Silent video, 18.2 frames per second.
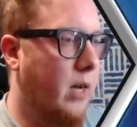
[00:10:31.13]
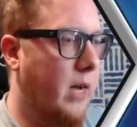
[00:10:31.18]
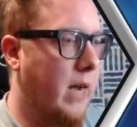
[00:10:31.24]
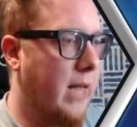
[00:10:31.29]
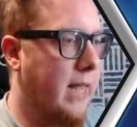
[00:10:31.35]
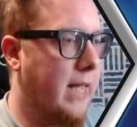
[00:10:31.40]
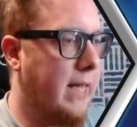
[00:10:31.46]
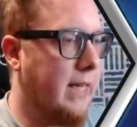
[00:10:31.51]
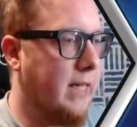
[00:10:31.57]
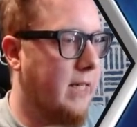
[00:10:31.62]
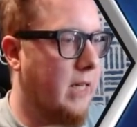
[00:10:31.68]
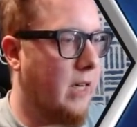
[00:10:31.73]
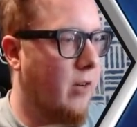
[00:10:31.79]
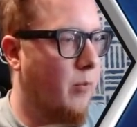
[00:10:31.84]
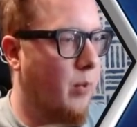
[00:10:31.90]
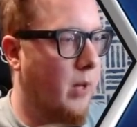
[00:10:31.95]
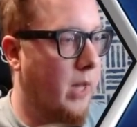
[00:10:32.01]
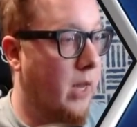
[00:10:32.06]
I think instead
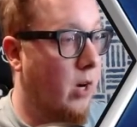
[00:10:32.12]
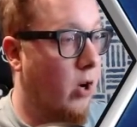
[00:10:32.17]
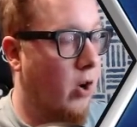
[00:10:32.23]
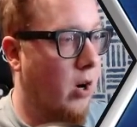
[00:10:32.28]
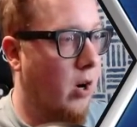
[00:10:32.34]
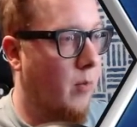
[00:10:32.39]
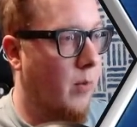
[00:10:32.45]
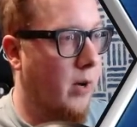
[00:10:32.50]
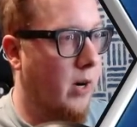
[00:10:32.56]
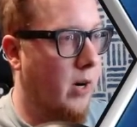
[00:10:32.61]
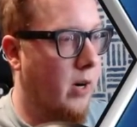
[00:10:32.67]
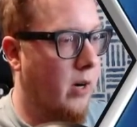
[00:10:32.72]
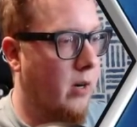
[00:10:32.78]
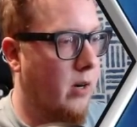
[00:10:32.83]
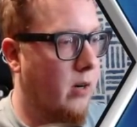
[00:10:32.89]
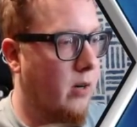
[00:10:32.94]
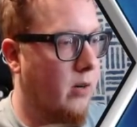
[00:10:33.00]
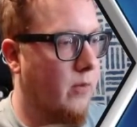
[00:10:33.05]
of playing armor
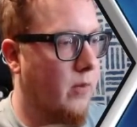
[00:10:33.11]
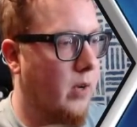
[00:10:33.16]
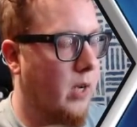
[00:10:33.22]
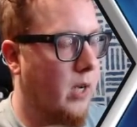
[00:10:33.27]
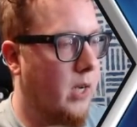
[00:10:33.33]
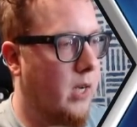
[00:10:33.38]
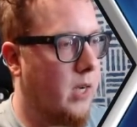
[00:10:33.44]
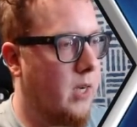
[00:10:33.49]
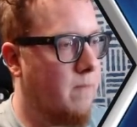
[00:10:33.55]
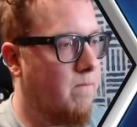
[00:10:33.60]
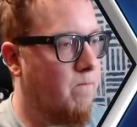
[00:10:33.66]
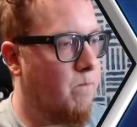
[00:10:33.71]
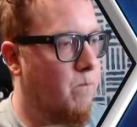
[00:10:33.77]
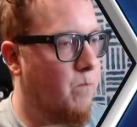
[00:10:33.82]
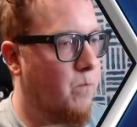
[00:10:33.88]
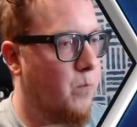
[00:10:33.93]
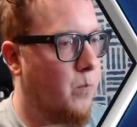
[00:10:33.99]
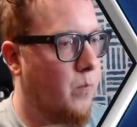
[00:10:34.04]
here, what